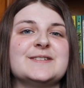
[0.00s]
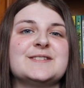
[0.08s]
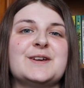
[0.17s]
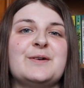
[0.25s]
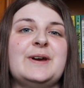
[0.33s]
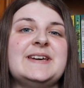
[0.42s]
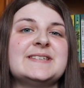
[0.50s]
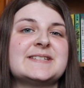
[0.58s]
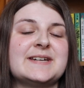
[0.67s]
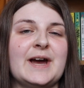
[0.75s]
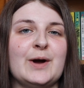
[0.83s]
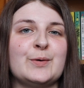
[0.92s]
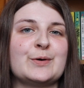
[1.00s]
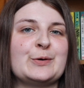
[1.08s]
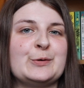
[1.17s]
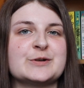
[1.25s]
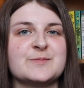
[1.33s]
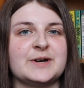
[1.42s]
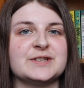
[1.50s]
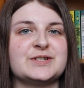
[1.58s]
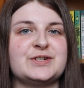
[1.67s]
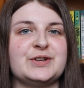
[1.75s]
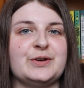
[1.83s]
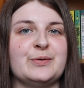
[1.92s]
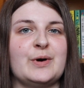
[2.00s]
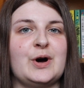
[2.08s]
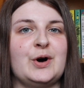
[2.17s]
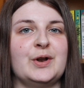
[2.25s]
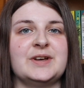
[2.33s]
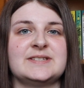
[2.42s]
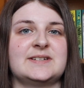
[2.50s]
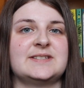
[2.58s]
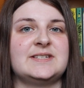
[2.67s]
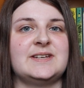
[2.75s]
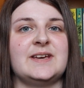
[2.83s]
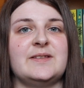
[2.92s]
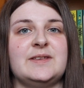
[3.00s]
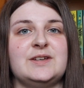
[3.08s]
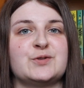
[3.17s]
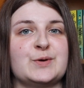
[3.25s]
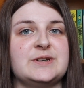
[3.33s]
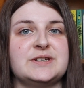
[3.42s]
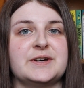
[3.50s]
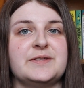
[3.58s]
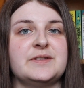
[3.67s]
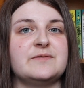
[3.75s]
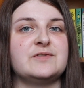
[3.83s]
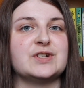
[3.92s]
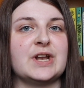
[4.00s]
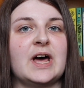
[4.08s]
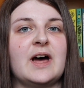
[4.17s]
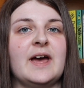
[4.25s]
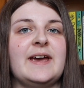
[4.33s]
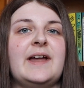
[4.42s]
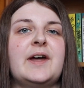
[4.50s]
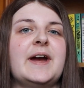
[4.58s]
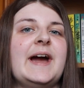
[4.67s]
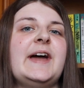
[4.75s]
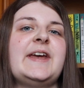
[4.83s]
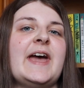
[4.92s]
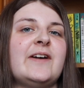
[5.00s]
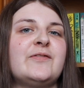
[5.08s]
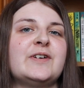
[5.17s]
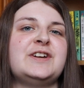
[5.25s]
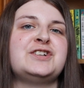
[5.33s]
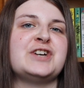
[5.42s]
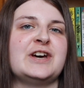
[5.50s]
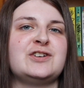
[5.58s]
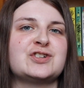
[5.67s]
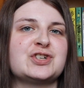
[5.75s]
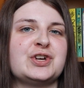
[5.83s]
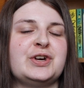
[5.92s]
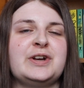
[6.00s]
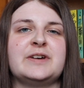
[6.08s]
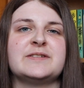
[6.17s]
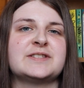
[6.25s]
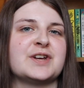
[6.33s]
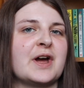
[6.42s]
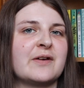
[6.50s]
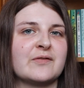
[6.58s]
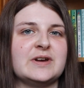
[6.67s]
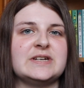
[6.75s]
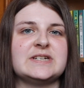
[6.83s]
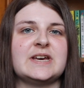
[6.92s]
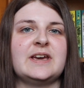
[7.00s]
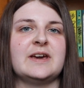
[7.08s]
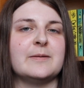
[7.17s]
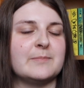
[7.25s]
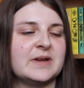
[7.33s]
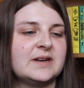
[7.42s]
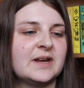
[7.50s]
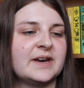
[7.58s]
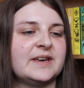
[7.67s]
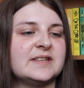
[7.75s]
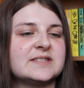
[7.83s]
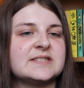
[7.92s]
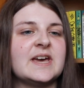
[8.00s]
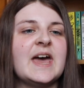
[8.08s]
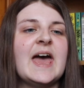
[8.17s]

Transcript: so it is now 2:15 on Saturday the 29th of July and I had every intention of starting reading at midnight.